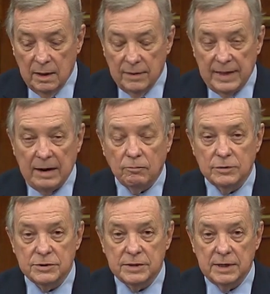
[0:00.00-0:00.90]
That
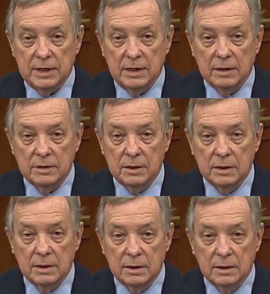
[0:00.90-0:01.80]
was the
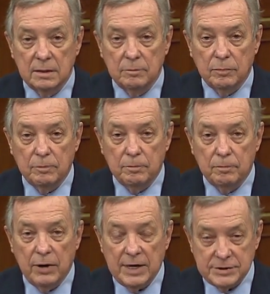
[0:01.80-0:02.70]

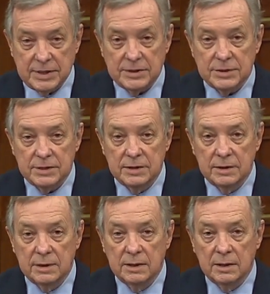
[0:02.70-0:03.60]
process
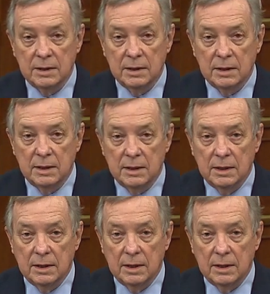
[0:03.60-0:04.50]

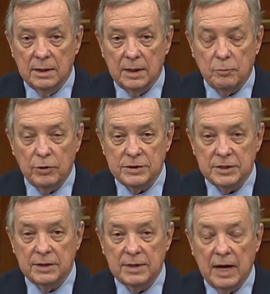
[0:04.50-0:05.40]
that
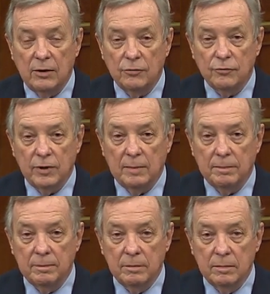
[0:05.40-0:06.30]
President Donald Trump
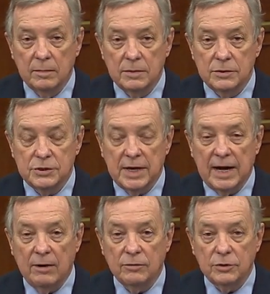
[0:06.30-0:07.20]
set
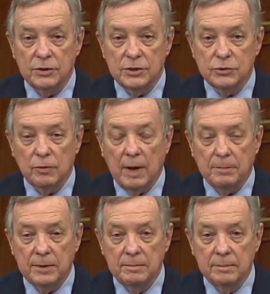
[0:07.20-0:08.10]
out to
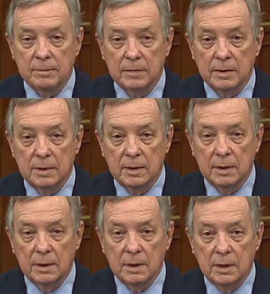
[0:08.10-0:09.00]
disrupt.
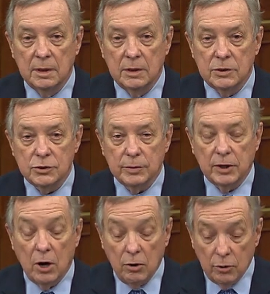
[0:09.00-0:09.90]
So he
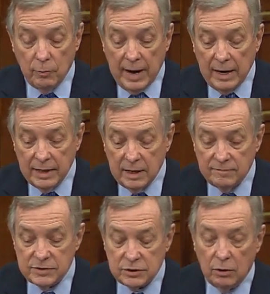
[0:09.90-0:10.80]
called a rally of
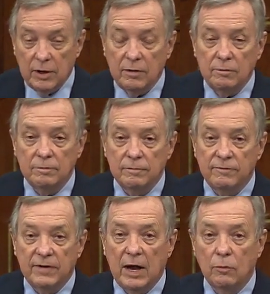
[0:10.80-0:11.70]
his loyal
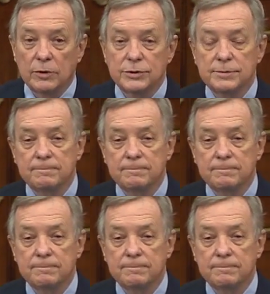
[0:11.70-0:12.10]
followers.